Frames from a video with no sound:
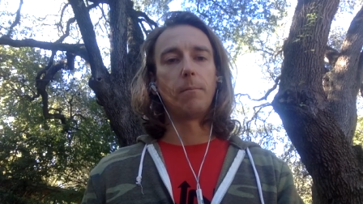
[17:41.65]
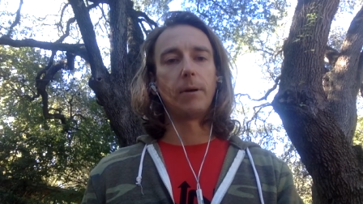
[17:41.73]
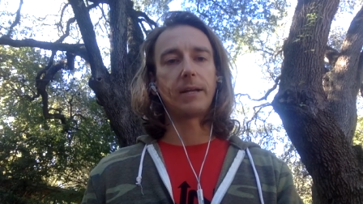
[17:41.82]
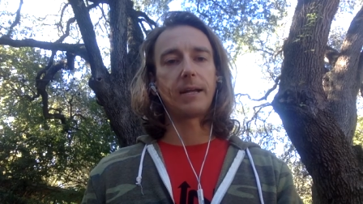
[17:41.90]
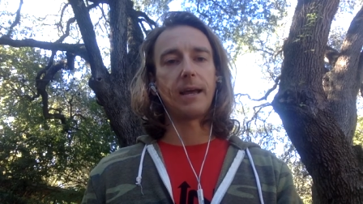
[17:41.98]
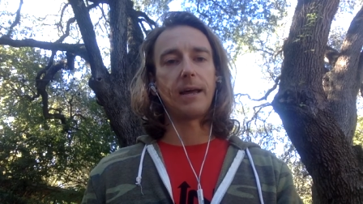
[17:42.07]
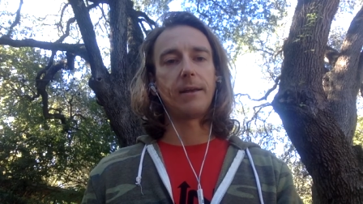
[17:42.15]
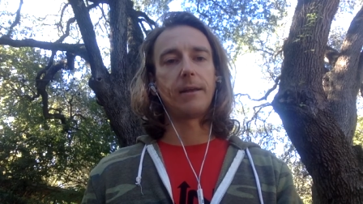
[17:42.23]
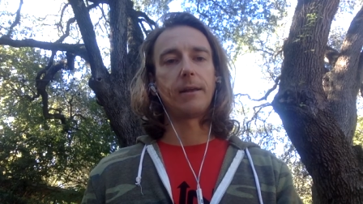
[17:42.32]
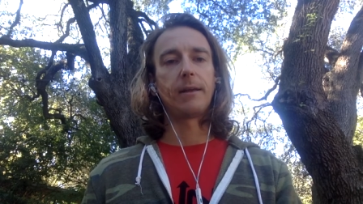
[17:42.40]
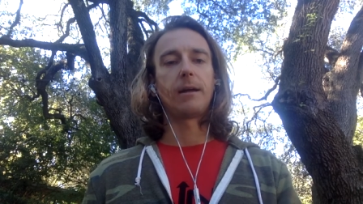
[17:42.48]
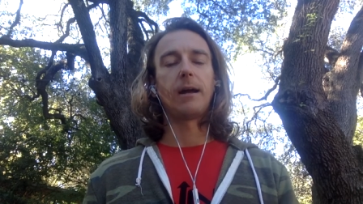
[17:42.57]
But again,
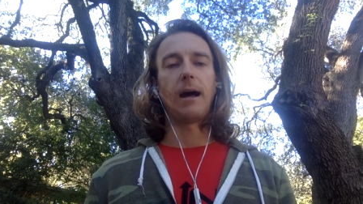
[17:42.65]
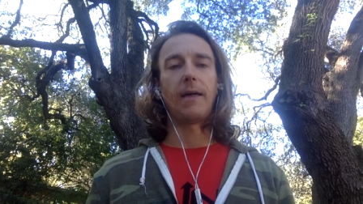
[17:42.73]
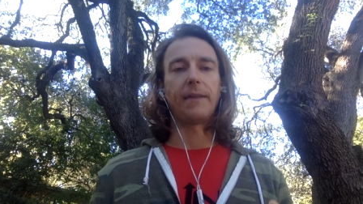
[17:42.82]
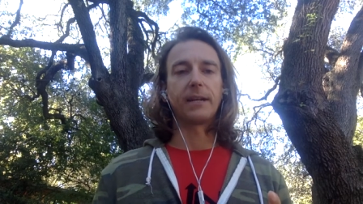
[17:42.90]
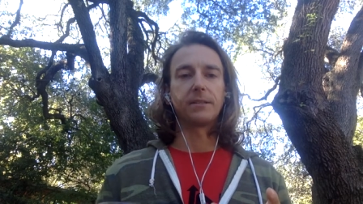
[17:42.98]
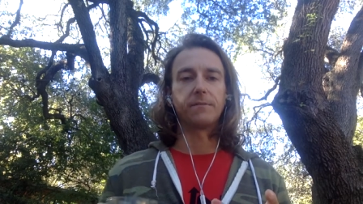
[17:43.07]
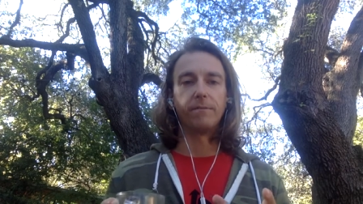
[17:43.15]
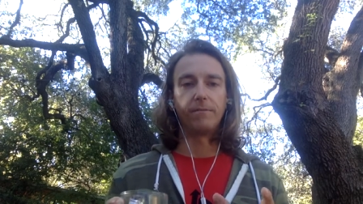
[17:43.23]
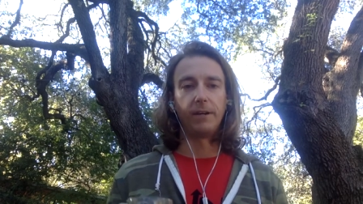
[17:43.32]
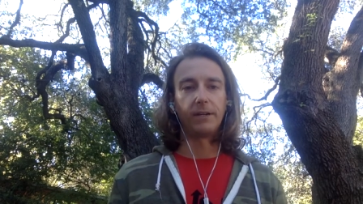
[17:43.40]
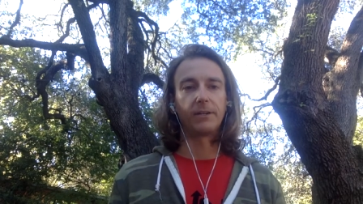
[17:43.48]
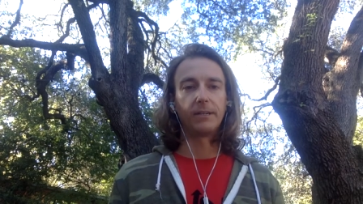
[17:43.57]
I think it's
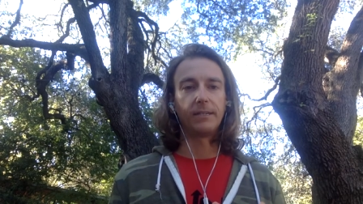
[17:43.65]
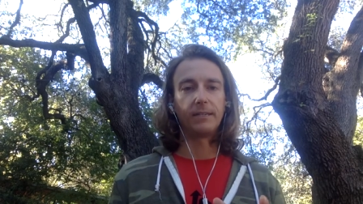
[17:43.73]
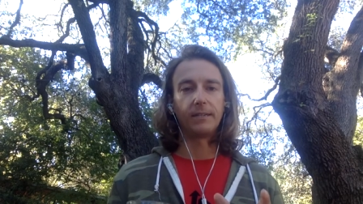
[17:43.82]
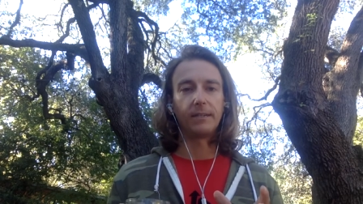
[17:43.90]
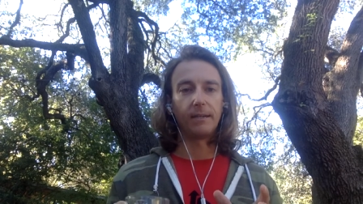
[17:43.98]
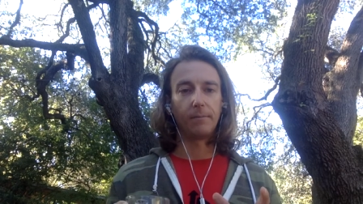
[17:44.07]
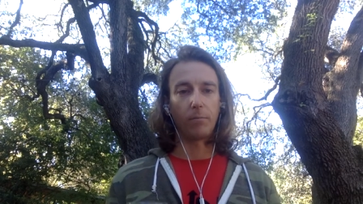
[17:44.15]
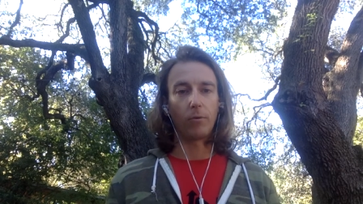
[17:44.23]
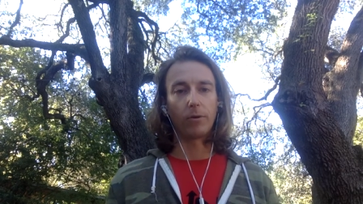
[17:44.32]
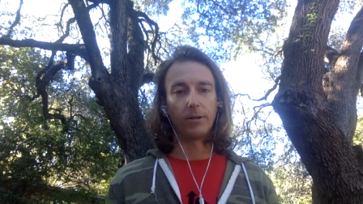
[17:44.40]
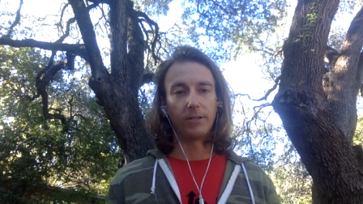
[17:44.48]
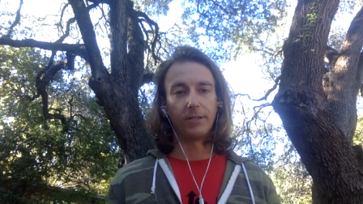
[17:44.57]
very
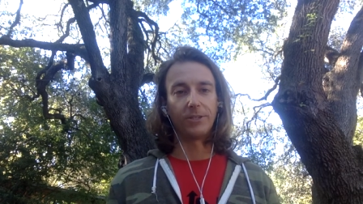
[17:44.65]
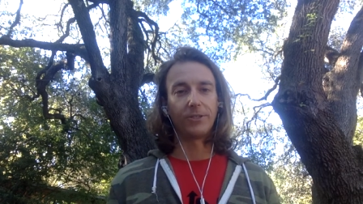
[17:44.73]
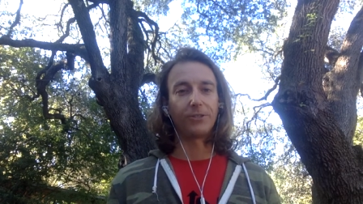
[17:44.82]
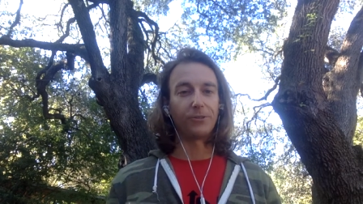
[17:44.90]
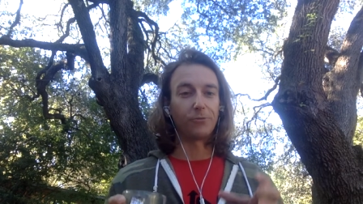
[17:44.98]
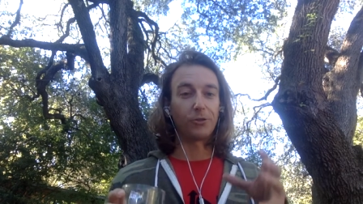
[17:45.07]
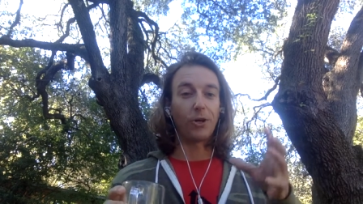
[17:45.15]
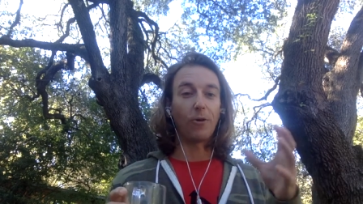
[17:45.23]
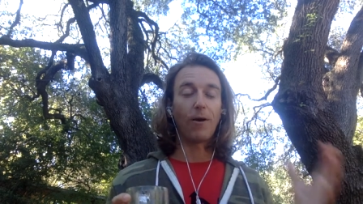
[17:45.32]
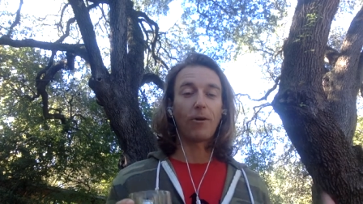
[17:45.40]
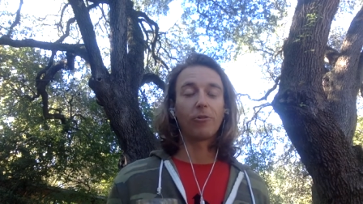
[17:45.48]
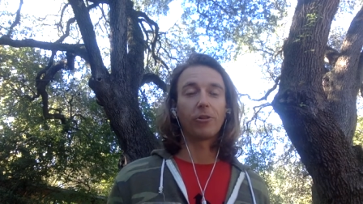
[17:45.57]
important to
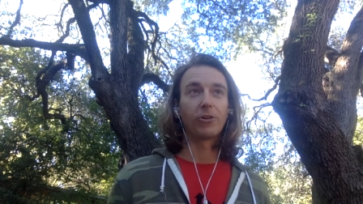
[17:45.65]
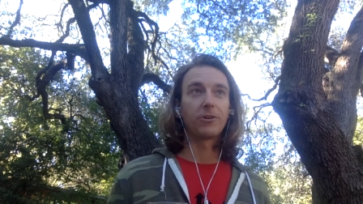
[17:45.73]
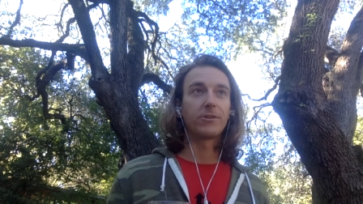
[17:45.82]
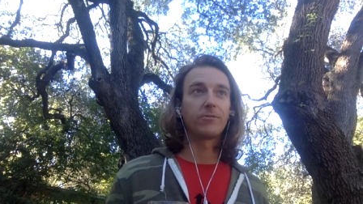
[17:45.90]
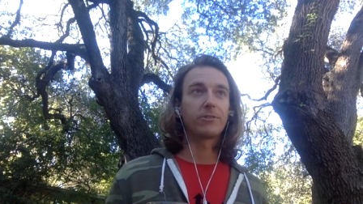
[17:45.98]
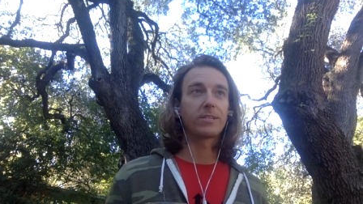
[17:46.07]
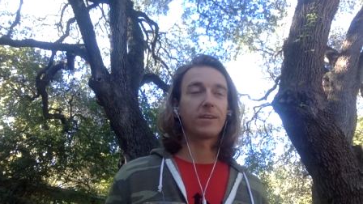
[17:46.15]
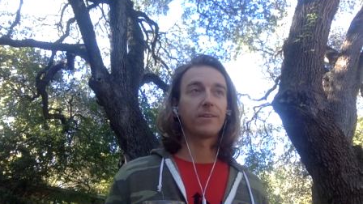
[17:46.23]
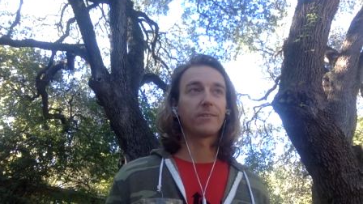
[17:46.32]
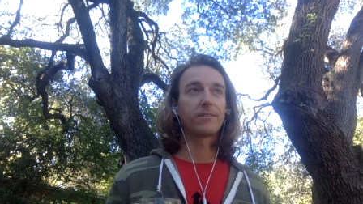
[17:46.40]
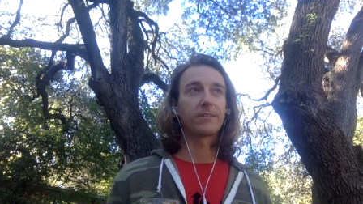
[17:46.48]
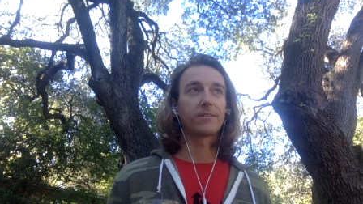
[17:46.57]
go out and learn new
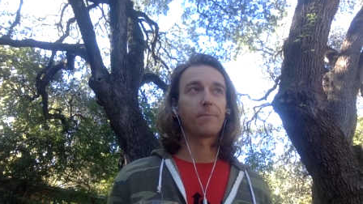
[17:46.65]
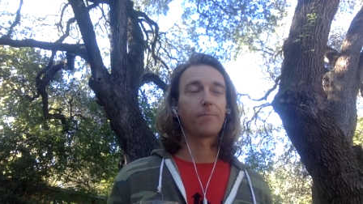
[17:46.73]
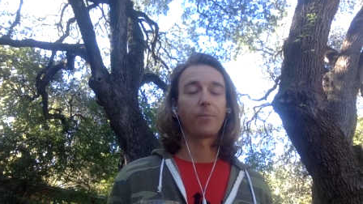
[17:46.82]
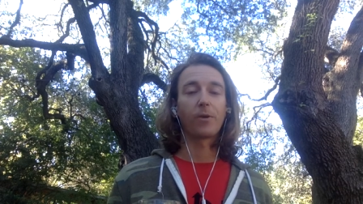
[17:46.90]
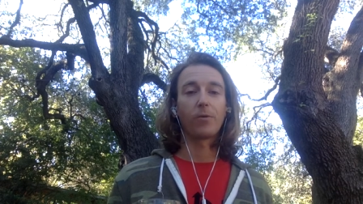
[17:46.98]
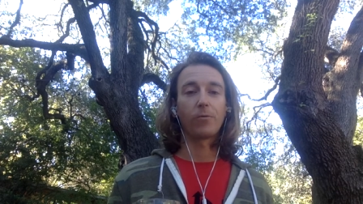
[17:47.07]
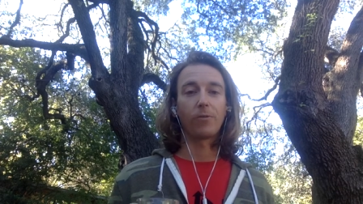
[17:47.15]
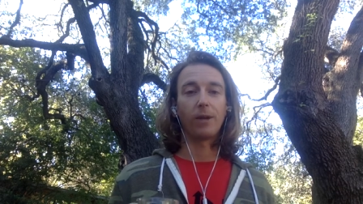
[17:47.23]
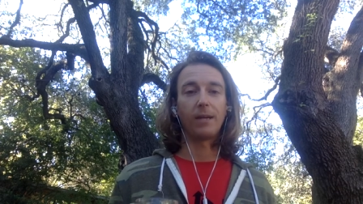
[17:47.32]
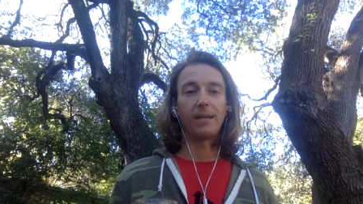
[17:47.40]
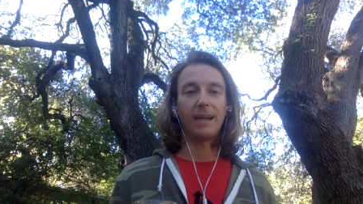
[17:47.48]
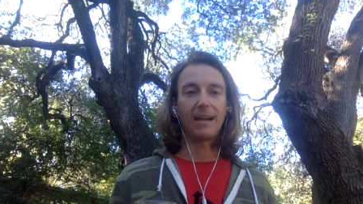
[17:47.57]
skills,
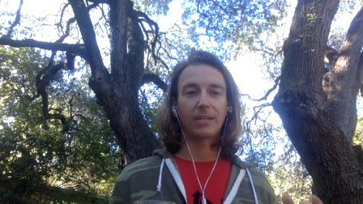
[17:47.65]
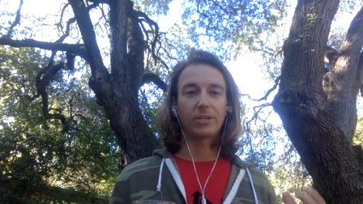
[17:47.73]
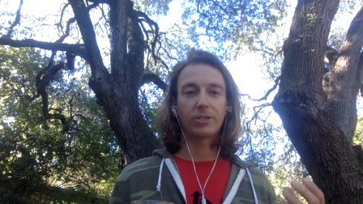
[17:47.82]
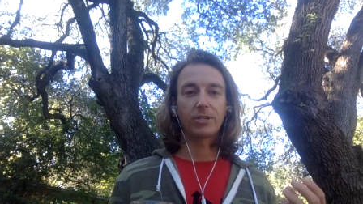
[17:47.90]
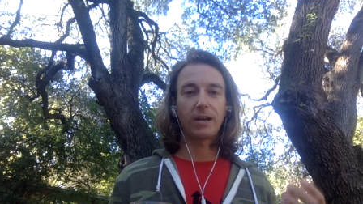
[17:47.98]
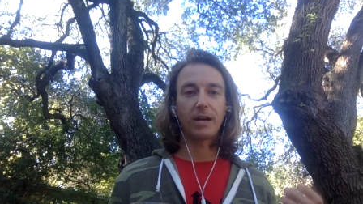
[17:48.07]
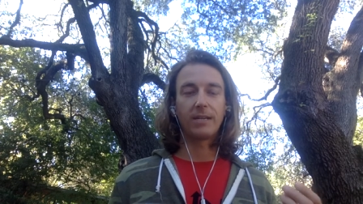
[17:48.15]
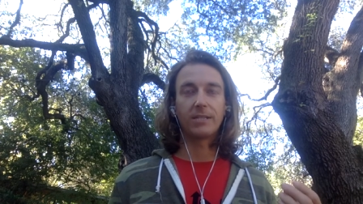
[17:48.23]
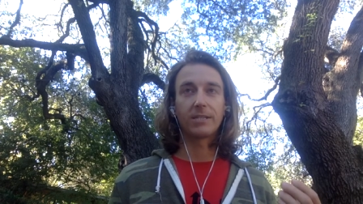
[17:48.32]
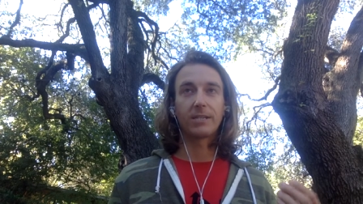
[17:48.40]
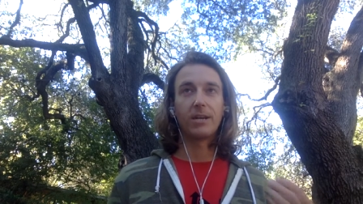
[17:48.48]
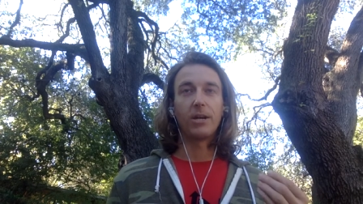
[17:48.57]
right?
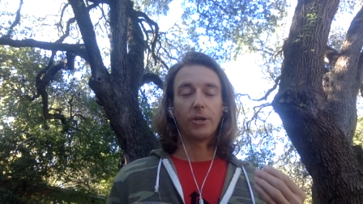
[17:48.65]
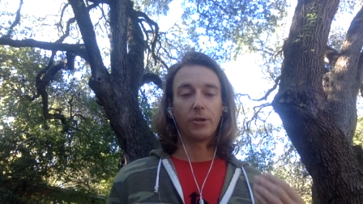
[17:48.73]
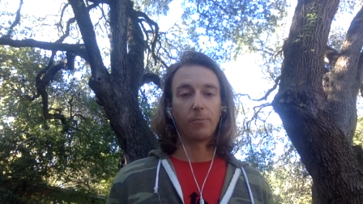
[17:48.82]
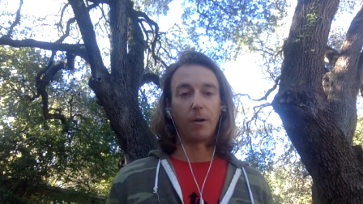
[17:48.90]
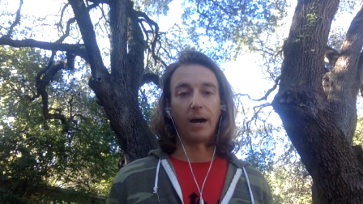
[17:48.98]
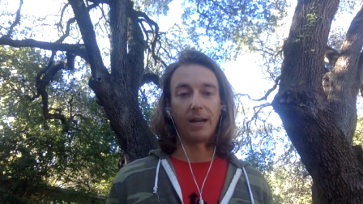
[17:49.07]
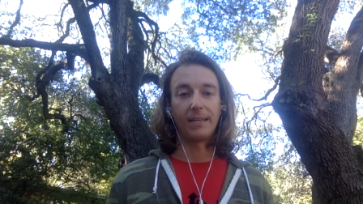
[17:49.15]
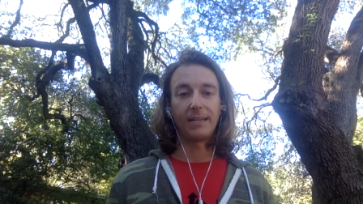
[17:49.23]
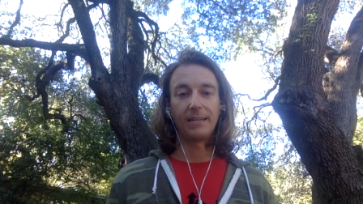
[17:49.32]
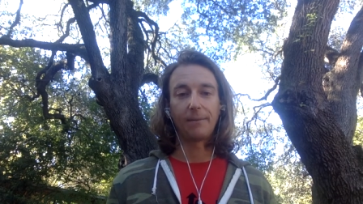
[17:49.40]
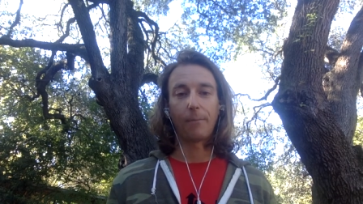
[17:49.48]
Exercise your body,